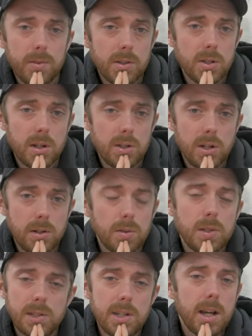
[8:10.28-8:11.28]
of this guy's channel
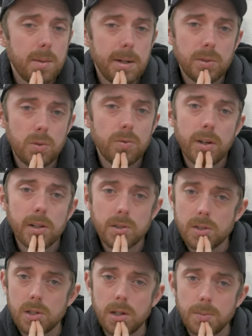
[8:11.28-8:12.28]
since he had about two thousand
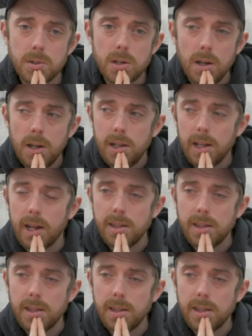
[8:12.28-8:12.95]
subs. Like,